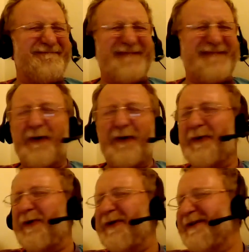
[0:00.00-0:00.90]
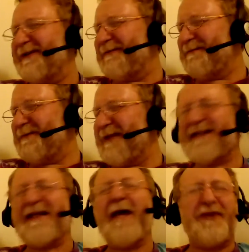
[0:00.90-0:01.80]
how do you call it
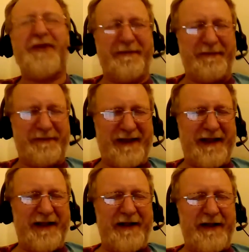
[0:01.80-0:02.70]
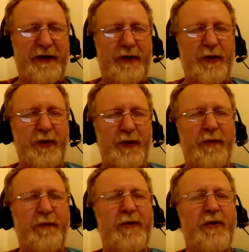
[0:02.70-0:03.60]
deception to
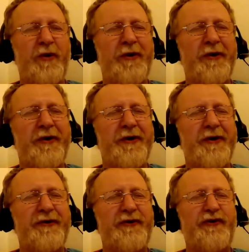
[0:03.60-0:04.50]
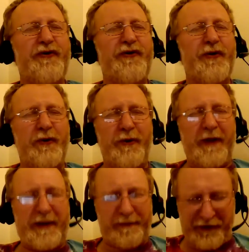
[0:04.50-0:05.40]
more true
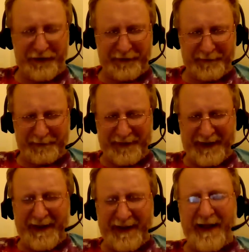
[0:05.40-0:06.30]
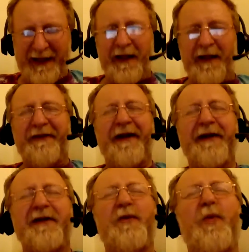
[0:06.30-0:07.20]
expression
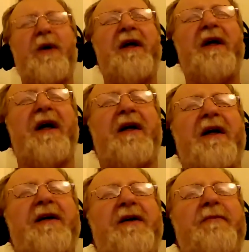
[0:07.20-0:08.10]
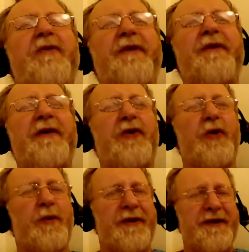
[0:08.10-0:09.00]
that we are moving
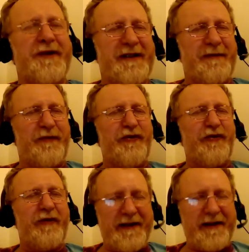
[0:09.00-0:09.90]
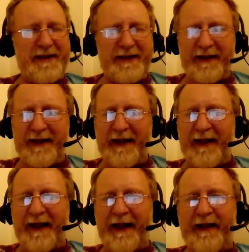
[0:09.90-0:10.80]
towards trust
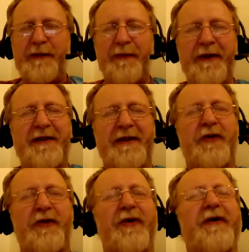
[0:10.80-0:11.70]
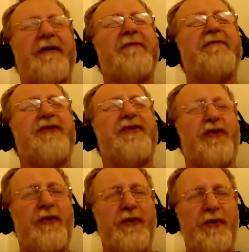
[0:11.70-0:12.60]
and expressing your
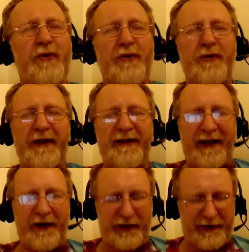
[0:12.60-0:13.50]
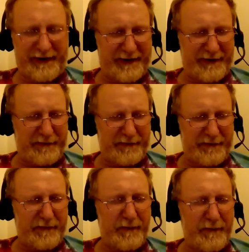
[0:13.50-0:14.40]
true intentions
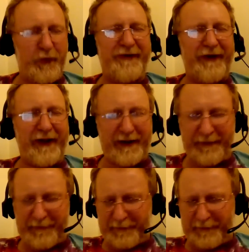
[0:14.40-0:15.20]
more directly